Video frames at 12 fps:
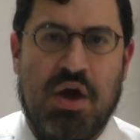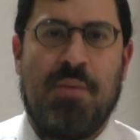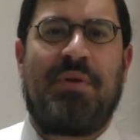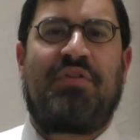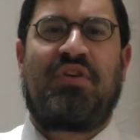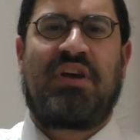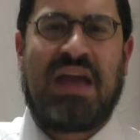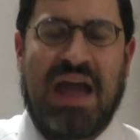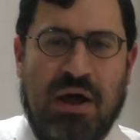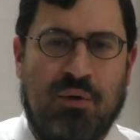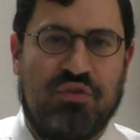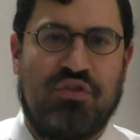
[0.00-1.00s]
but to
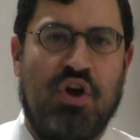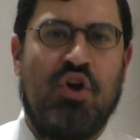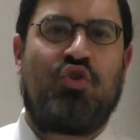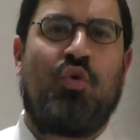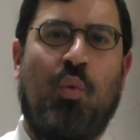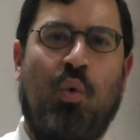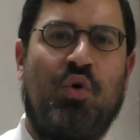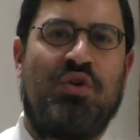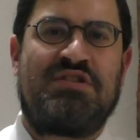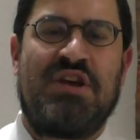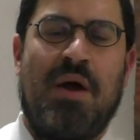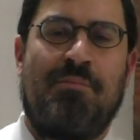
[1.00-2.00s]
count
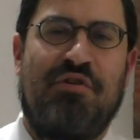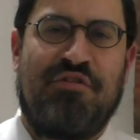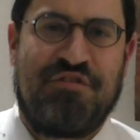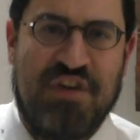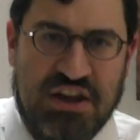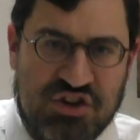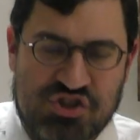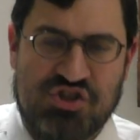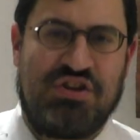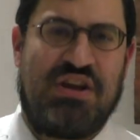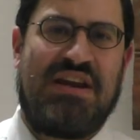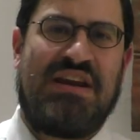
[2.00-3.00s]
towards
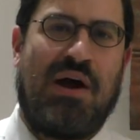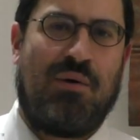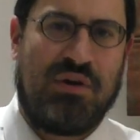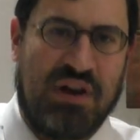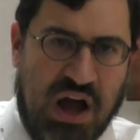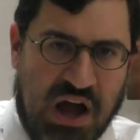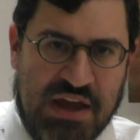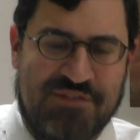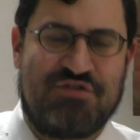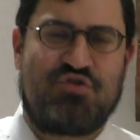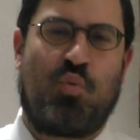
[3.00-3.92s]
perfection in our lives,